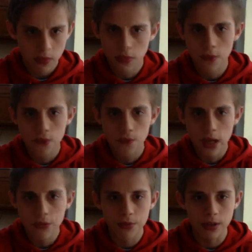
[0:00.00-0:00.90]
The
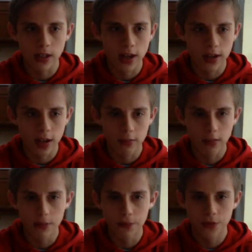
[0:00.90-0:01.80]
Favorite got
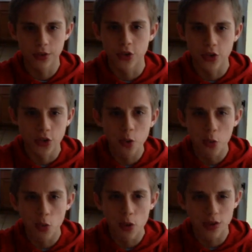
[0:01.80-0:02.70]
nominated for 2
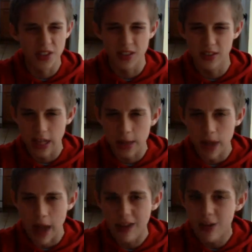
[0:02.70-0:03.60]
awards in the same
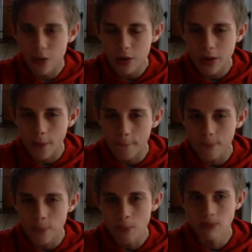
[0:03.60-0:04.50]
category.
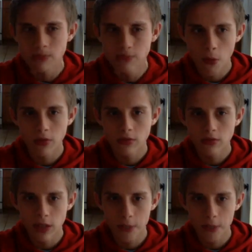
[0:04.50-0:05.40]

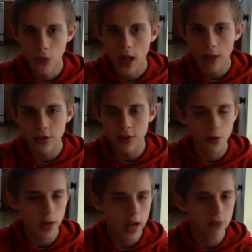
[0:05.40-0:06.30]
Like, both Emma
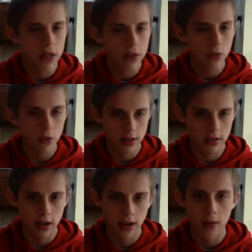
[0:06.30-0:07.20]
Stone and Rachel Weisz
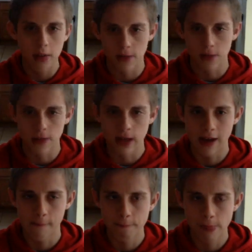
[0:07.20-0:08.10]
got nominated for that.